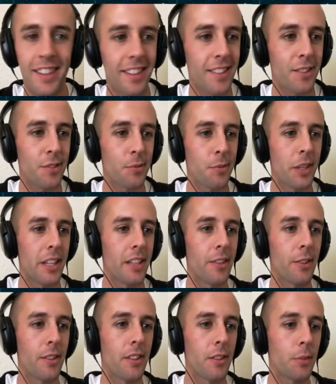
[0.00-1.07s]
is when
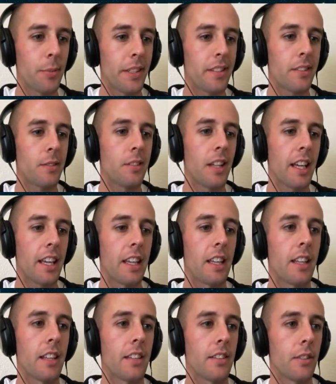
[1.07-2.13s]
you're a little bit too late,
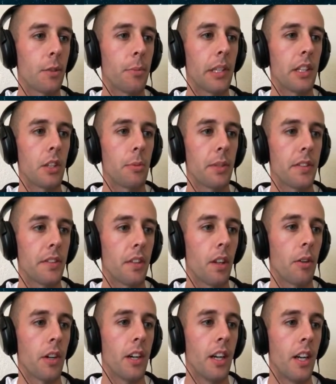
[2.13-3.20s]
and so it'll be a little bit
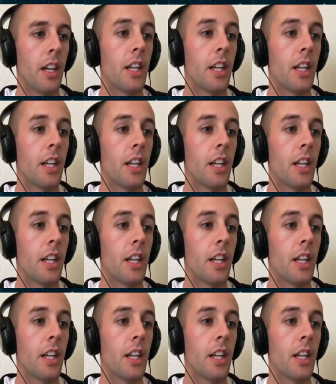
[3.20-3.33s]
slower.